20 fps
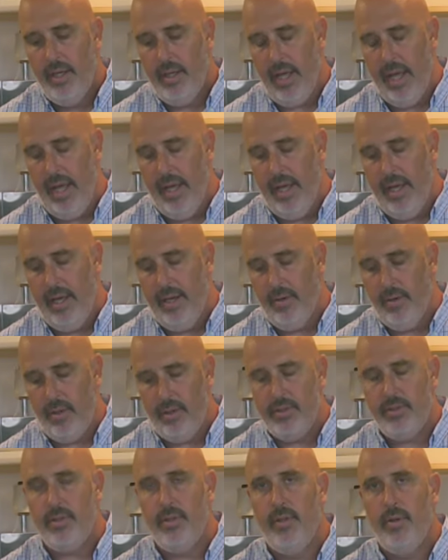and
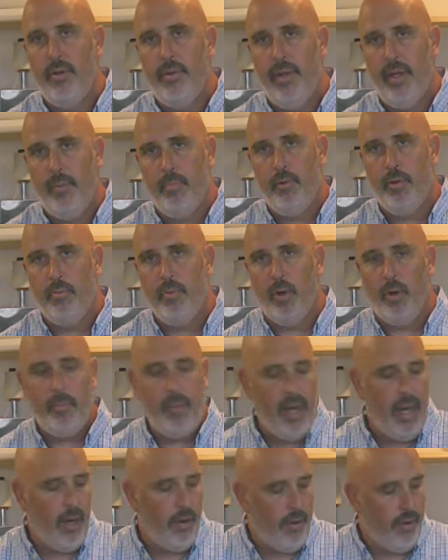also the blue mold
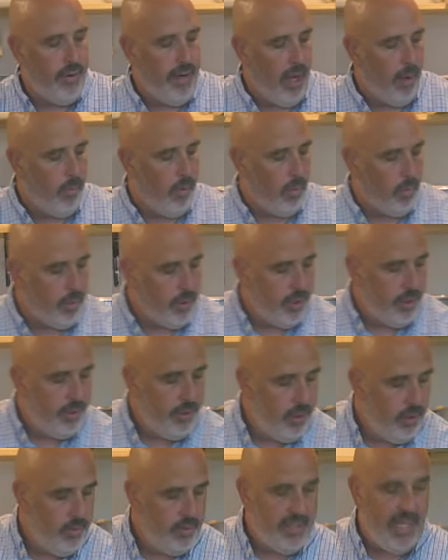powder. Now what we're going to
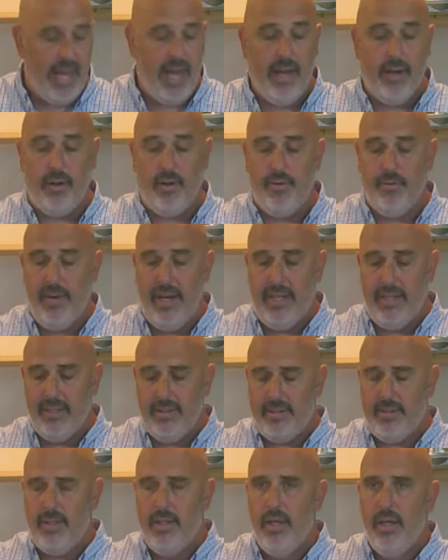do is add our
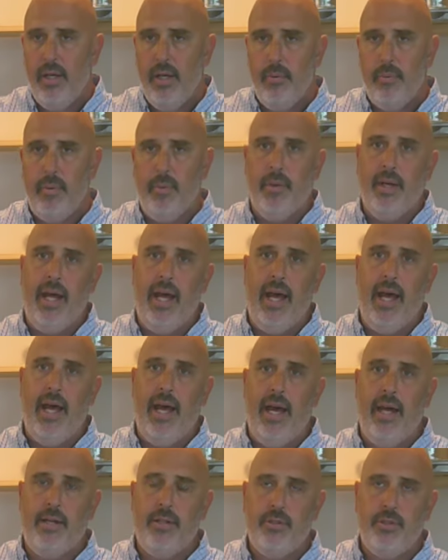rennet. We want to
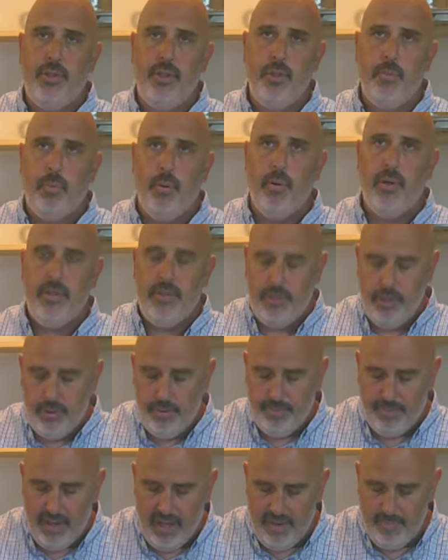add
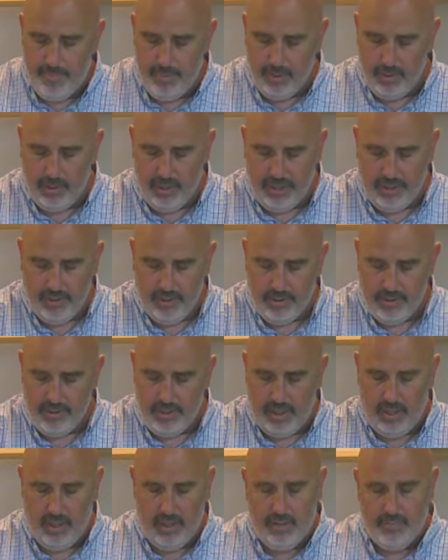2.25
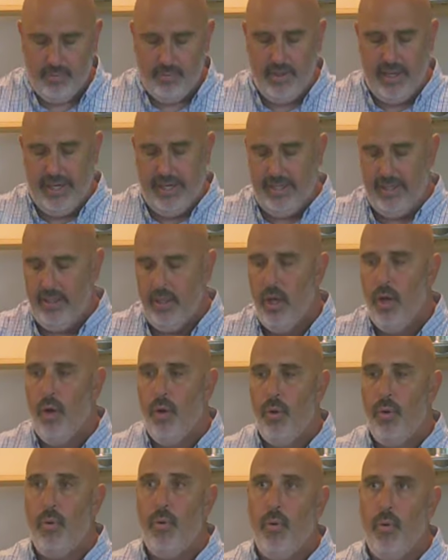milliliters of rennet,
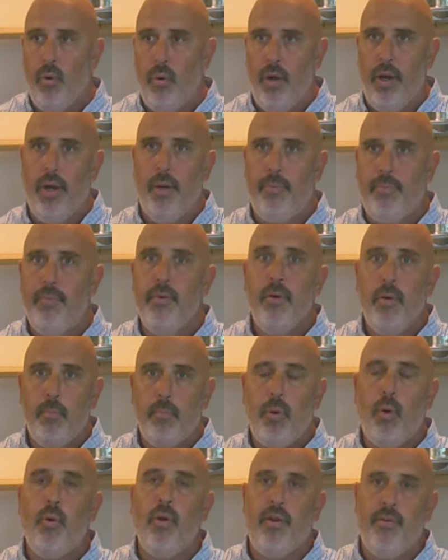or
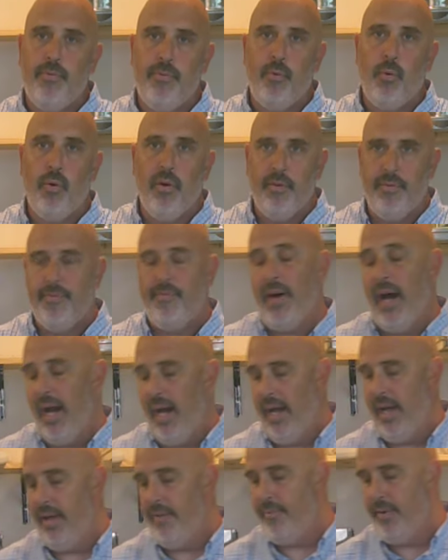
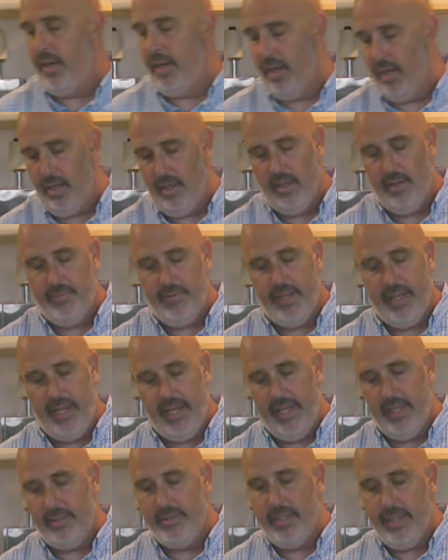0.45 of
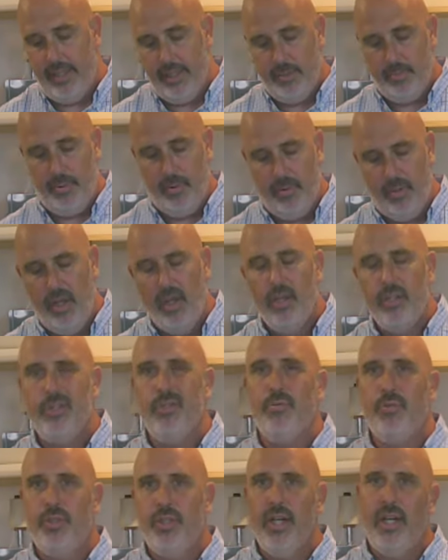a teaspoon.
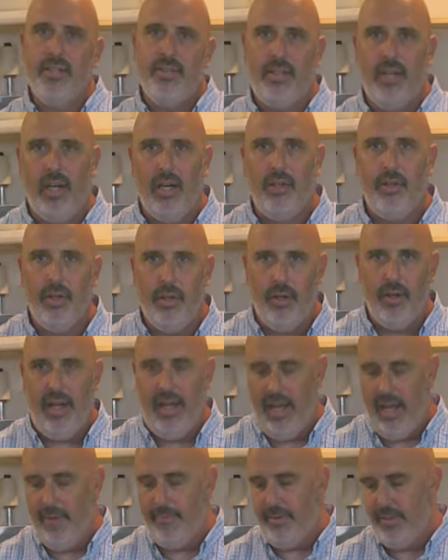So just under a
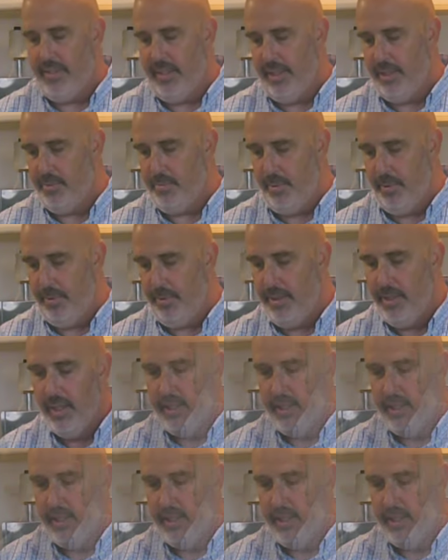half a teaspoon.